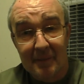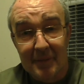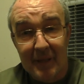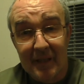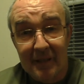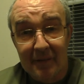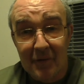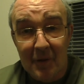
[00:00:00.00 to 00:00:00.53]

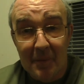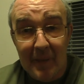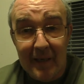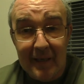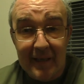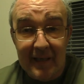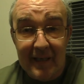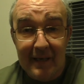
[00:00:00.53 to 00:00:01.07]
glad you've all
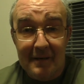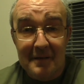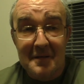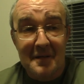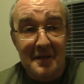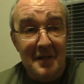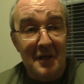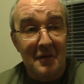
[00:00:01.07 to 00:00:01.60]
made it here
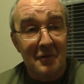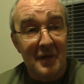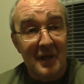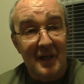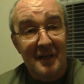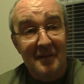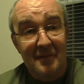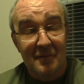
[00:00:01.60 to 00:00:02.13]
into the new
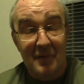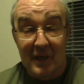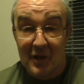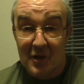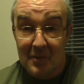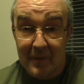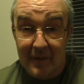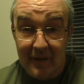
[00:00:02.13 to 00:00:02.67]
year. Well, I
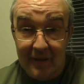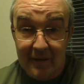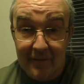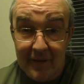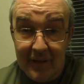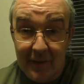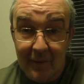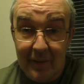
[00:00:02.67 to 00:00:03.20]
hope you have
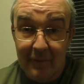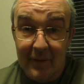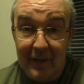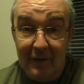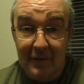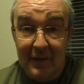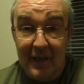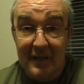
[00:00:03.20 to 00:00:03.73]
anyway,
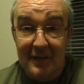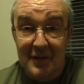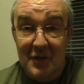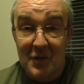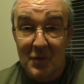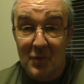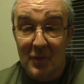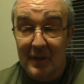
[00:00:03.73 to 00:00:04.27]
without getting
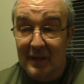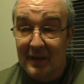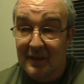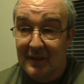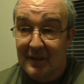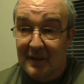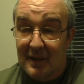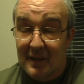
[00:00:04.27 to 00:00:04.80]
too
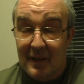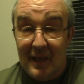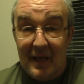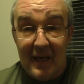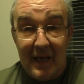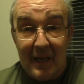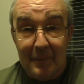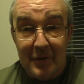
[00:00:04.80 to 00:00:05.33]

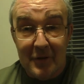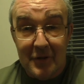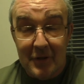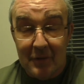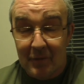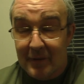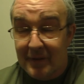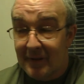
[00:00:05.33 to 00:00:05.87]
hammered,
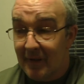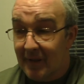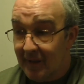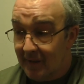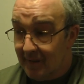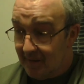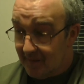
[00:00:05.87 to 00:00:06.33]
shall we say.